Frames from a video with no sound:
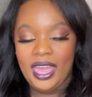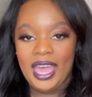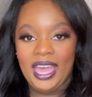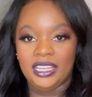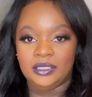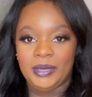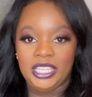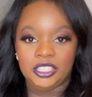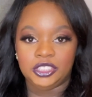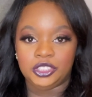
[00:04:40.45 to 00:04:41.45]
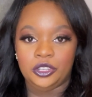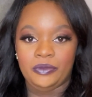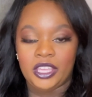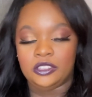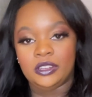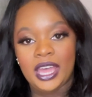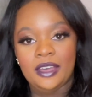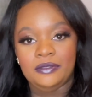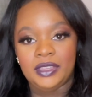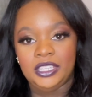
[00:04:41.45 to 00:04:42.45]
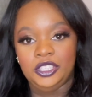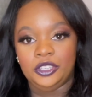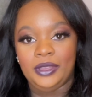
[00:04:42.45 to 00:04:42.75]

and making sure that you're not having,